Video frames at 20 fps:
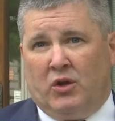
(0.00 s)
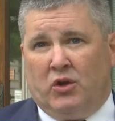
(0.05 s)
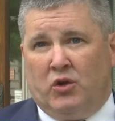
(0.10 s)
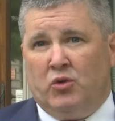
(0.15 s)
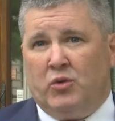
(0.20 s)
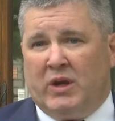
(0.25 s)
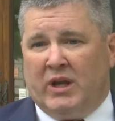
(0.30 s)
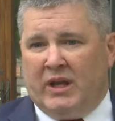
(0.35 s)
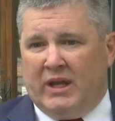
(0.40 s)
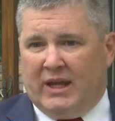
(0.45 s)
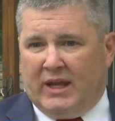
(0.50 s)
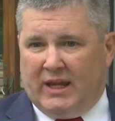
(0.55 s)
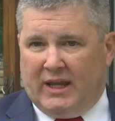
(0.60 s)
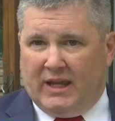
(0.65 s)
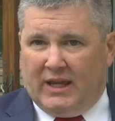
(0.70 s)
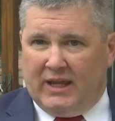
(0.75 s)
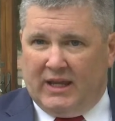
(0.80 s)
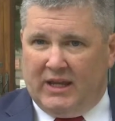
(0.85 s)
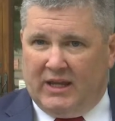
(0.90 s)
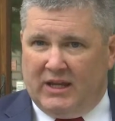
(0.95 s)
you can
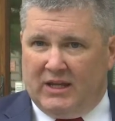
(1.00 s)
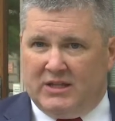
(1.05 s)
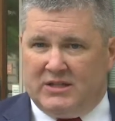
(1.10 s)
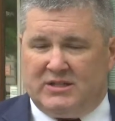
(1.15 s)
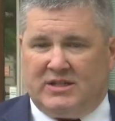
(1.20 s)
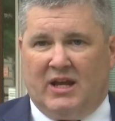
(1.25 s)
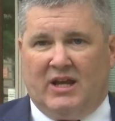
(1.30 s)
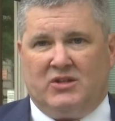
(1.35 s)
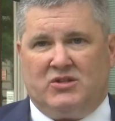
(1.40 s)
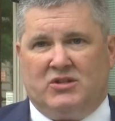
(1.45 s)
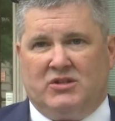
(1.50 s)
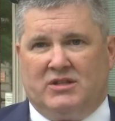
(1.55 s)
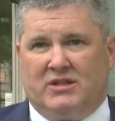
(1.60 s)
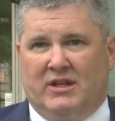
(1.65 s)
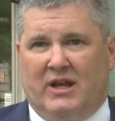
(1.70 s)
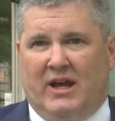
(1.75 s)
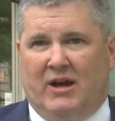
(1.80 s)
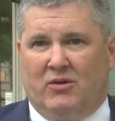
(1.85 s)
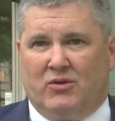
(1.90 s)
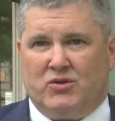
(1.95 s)
ease tensions
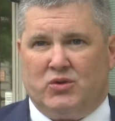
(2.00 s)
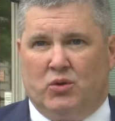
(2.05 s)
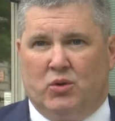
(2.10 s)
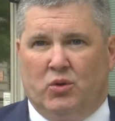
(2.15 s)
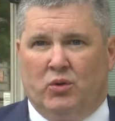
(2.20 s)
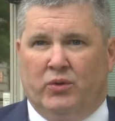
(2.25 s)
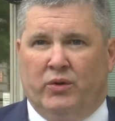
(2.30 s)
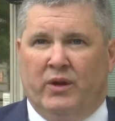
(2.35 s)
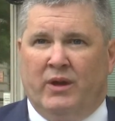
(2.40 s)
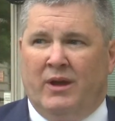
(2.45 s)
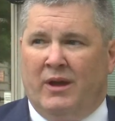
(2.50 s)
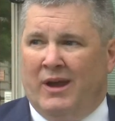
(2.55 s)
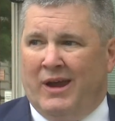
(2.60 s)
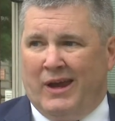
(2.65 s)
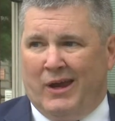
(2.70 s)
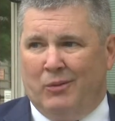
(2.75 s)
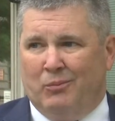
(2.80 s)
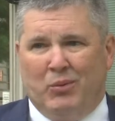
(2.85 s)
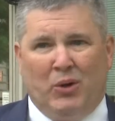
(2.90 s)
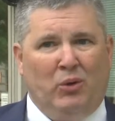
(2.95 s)
in the household
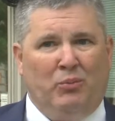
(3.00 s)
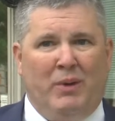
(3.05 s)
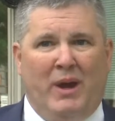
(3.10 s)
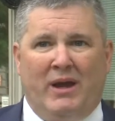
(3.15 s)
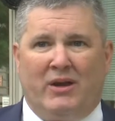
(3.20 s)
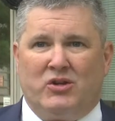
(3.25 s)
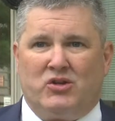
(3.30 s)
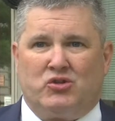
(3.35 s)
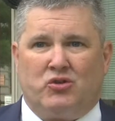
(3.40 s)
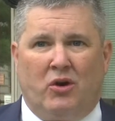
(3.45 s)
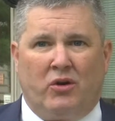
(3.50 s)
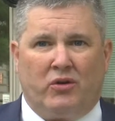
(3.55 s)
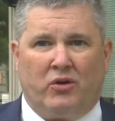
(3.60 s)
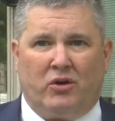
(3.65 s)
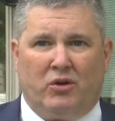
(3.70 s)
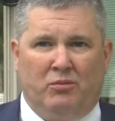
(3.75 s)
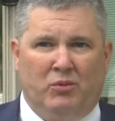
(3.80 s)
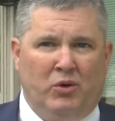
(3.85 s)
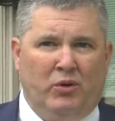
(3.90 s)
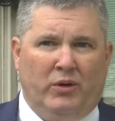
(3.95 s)
and build back a stronger
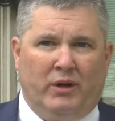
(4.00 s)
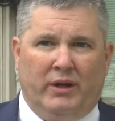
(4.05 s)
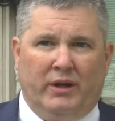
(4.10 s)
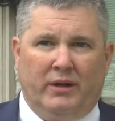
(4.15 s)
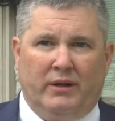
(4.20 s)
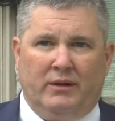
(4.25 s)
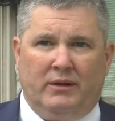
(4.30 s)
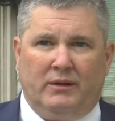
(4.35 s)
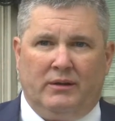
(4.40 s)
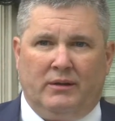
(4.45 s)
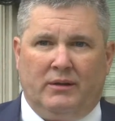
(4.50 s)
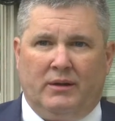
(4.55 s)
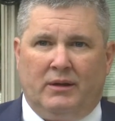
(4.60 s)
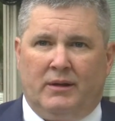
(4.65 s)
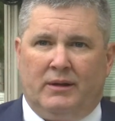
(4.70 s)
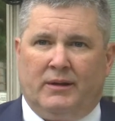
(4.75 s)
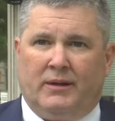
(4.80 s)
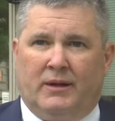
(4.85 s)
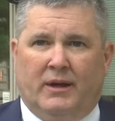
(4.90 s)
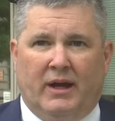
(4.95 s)
community.
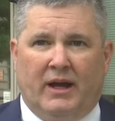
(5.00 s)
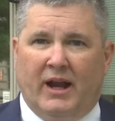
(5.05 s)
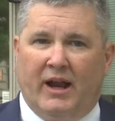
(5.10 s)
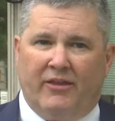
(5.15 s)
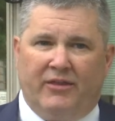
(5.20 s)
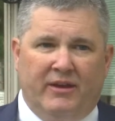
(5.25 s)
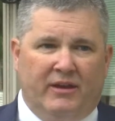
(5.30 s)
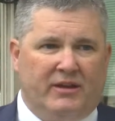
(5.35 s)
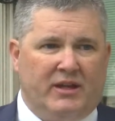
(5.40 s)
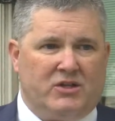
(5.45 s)
And I think